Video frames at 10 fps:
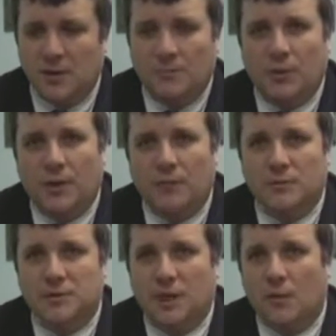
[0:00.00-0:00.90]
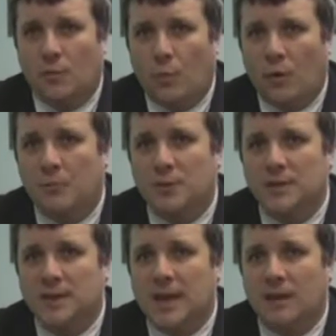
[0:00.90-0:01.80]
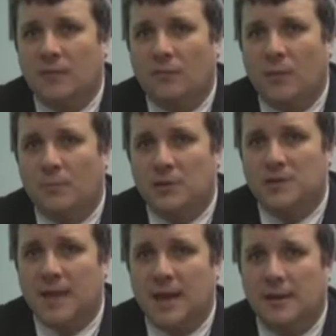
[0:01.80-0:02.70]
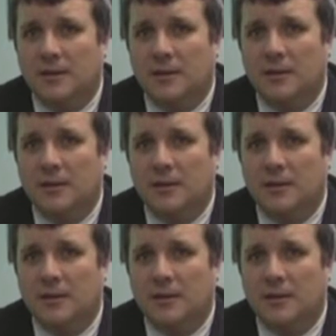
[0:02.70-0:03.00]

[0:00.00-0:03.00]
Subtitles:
but there was like 1% of 1%